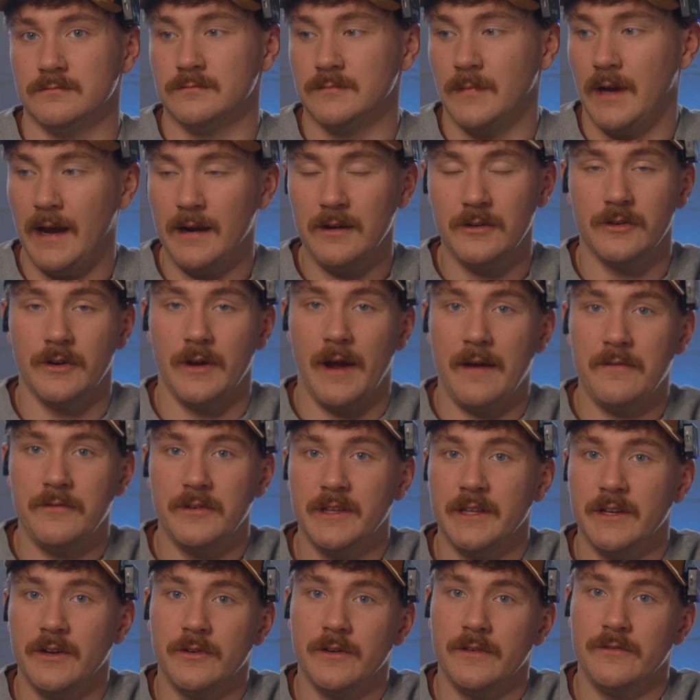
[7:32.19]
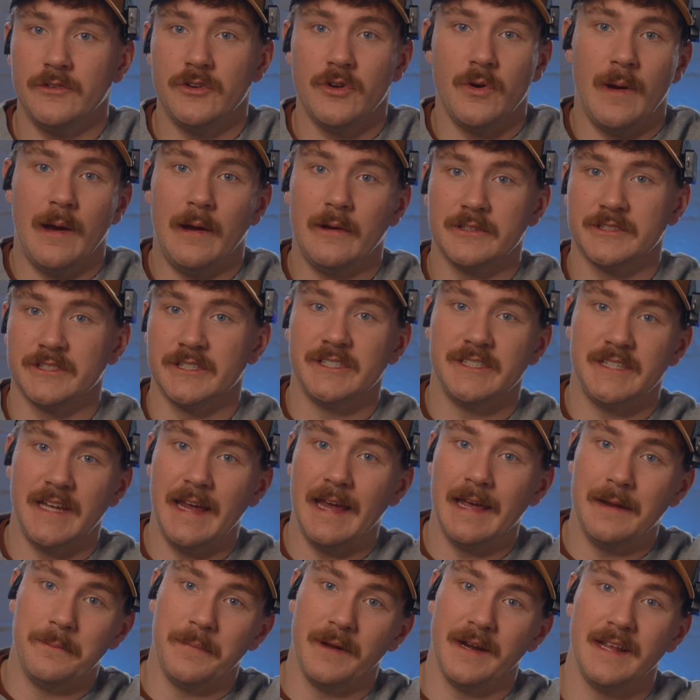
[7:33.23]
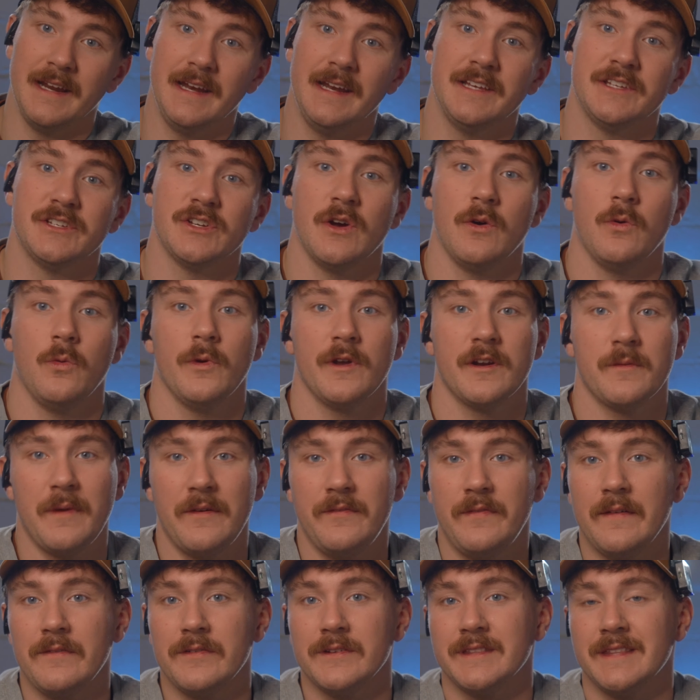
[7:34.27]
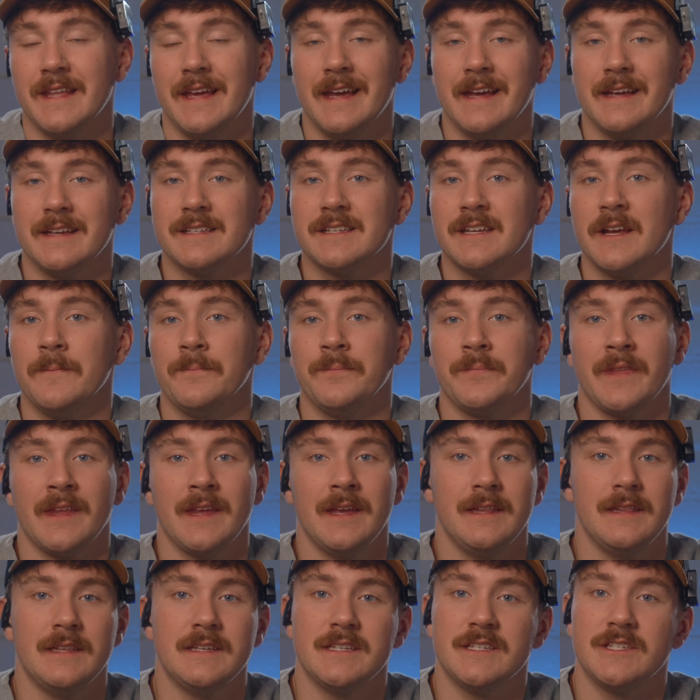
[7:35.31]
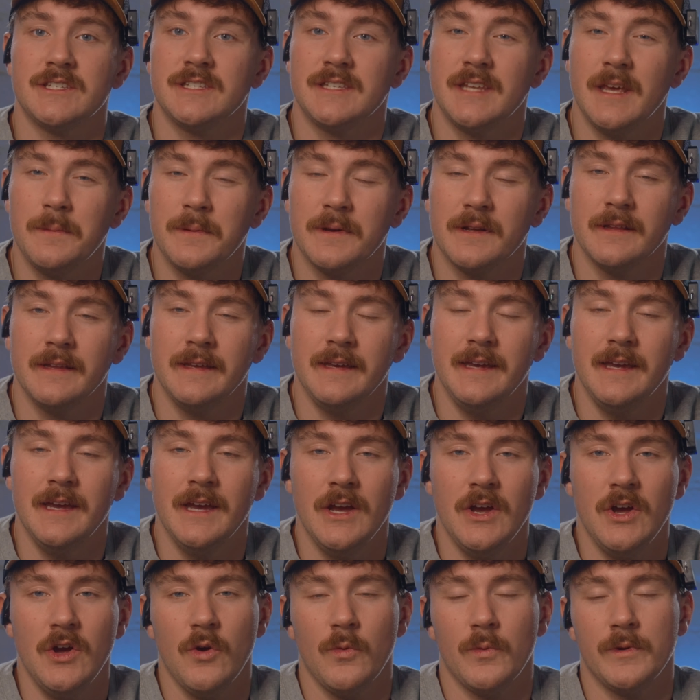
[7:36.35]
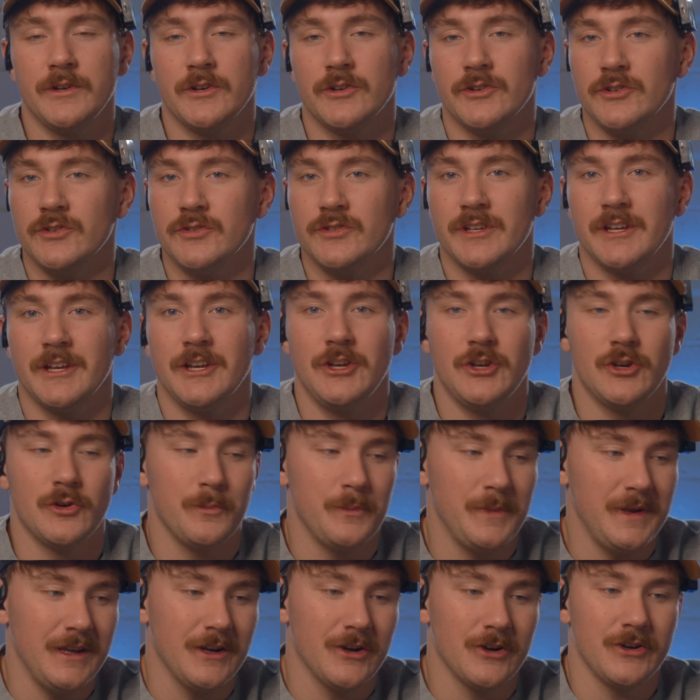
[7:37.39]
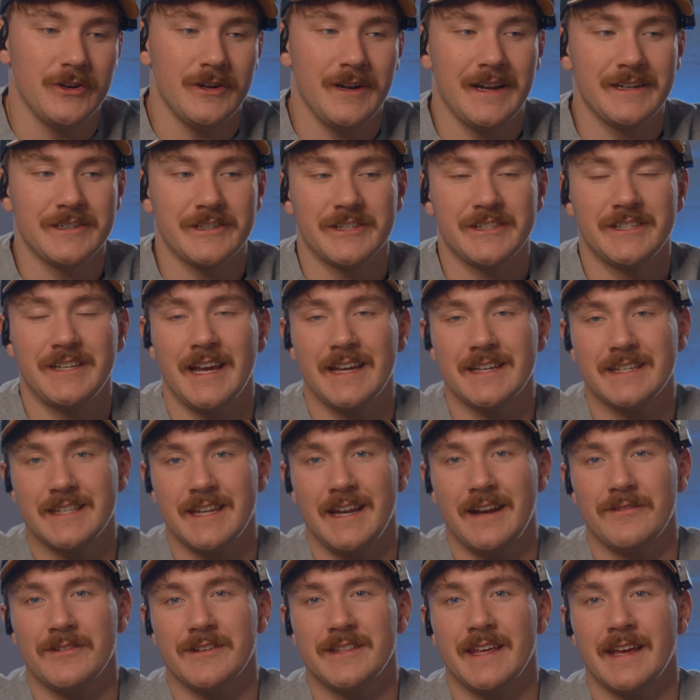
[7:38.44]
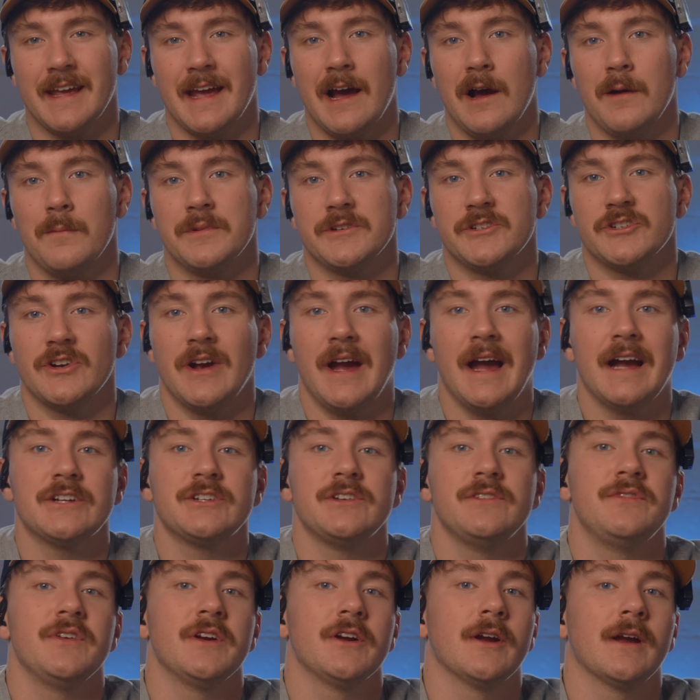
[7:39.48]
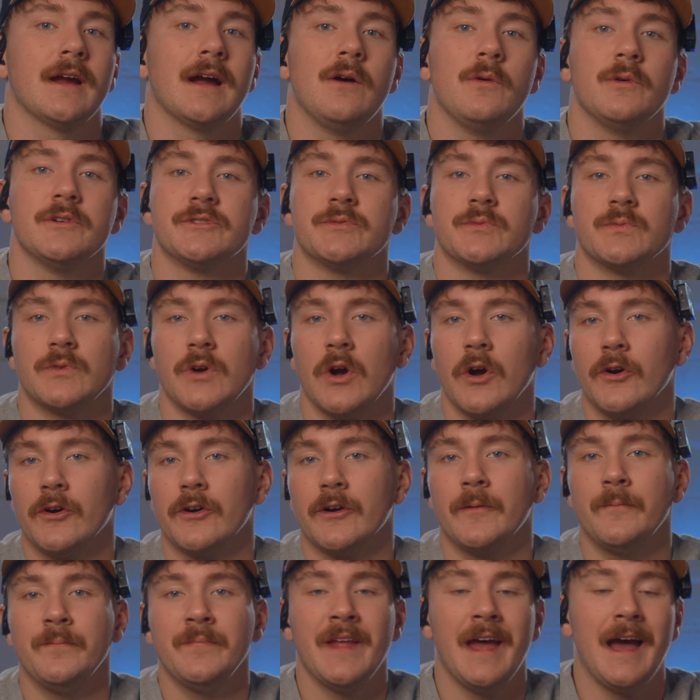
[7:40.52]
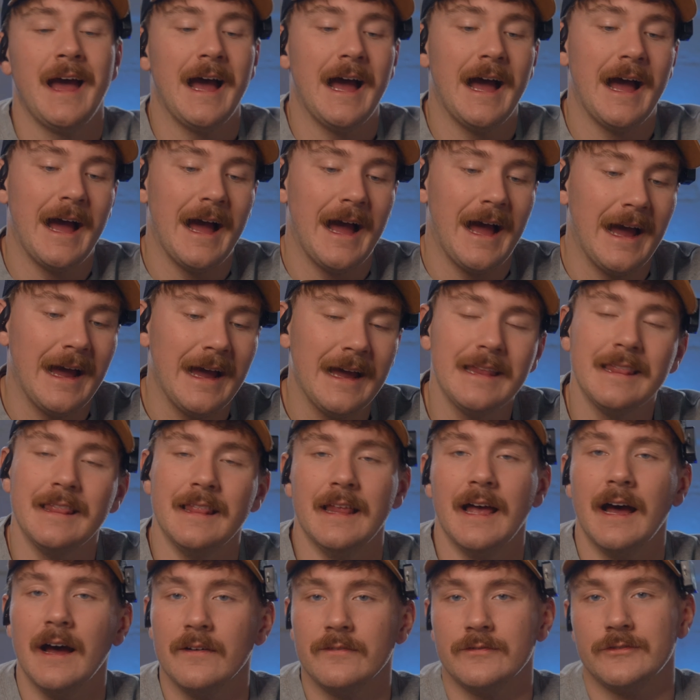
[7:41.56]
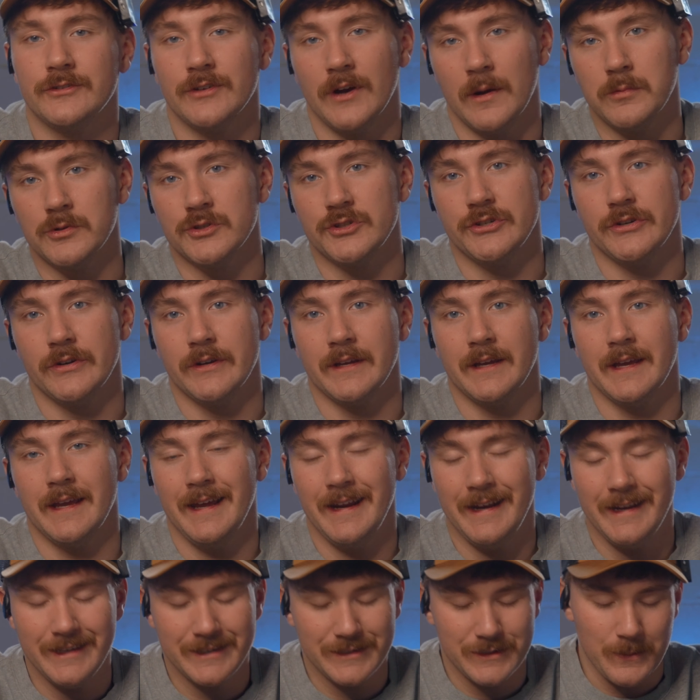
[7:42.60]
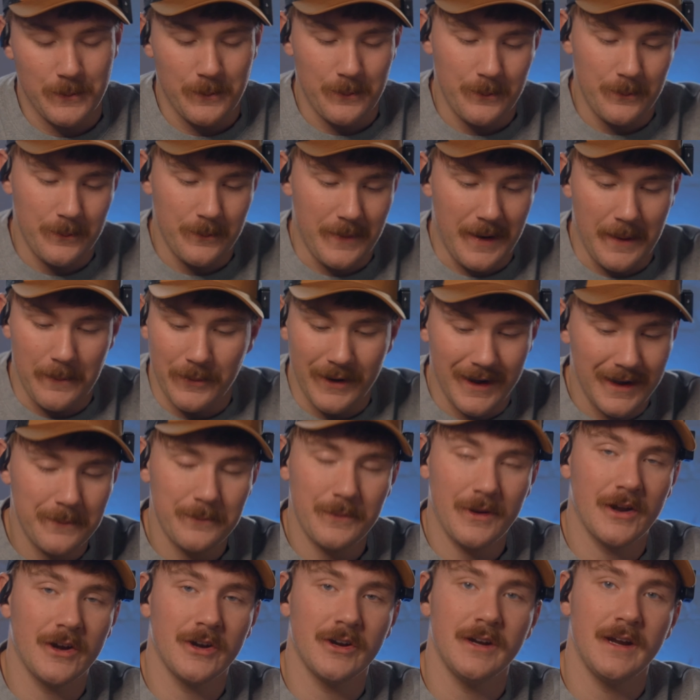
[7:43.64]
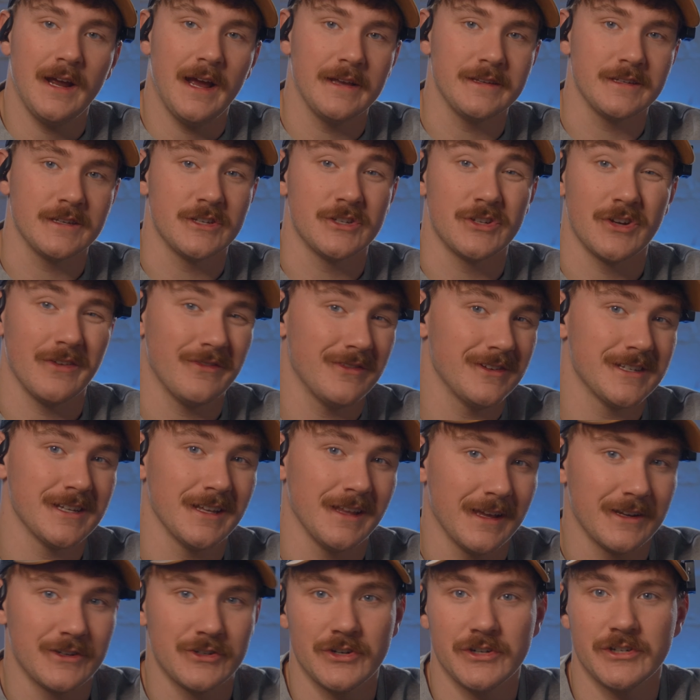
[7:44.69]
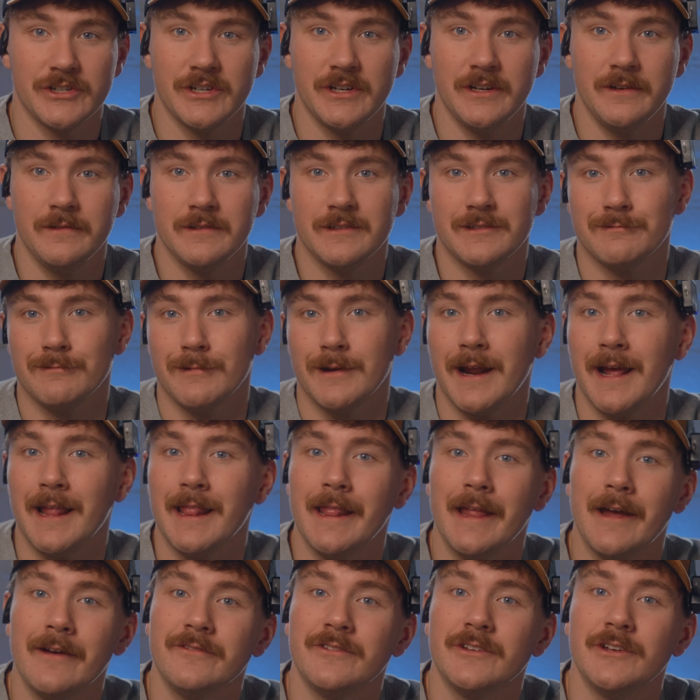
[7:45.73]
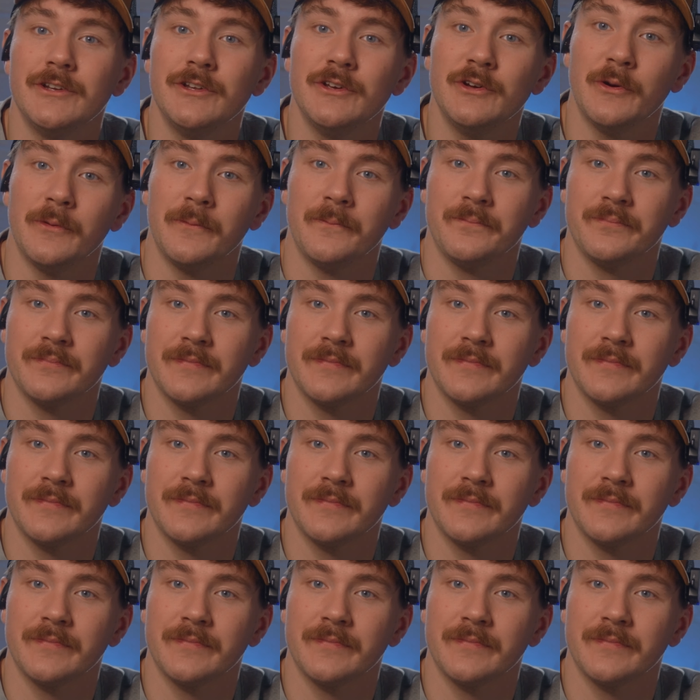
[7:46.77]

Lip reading: I don't know. I really don't even know how else to say it, but it is one of my favorite things. This is typically when you're using your meter, you're not just testing everything out, but you're actually figuring out what's wrong. I love troubleshooting. It is my bread and butter as a service electrician. It's what I love to do.